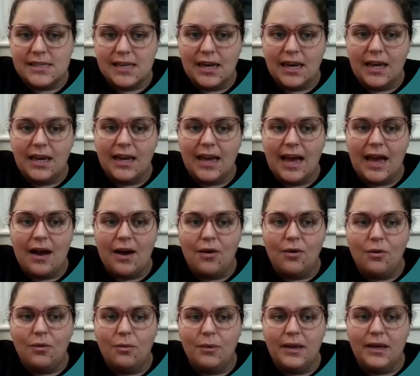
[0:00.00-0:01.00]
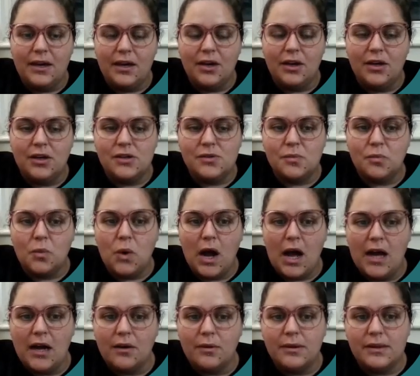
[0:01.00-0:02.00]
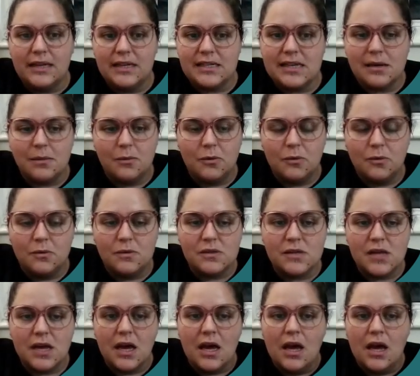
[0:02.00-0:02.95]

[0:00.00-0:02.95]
in it and how we could work with these animals